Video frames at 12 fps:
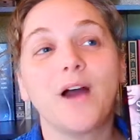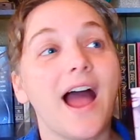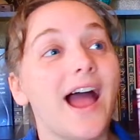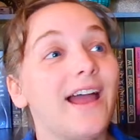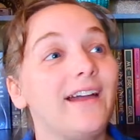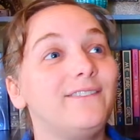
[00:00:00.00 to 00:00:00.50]

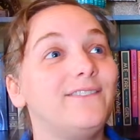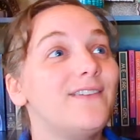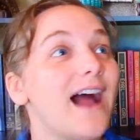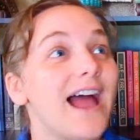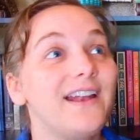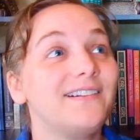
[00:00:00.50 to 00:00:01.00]

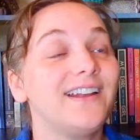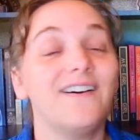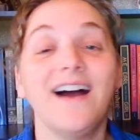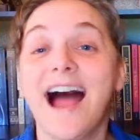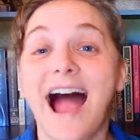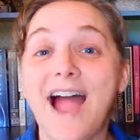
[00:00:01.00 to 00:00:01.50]
I don't know.
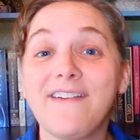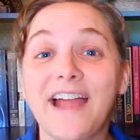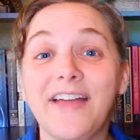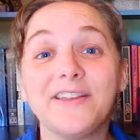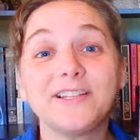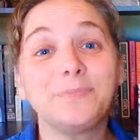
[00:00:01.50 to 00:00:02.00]
I've
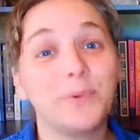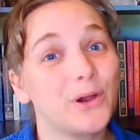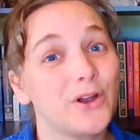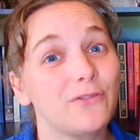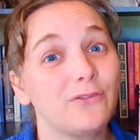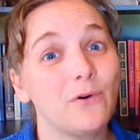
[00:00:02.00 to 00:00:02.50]
had this
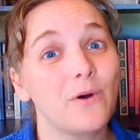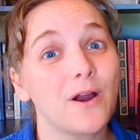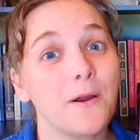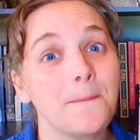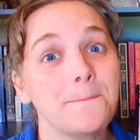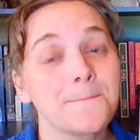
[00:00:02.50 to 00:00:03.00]
book
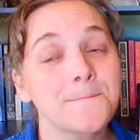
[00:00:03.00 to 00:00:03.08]
for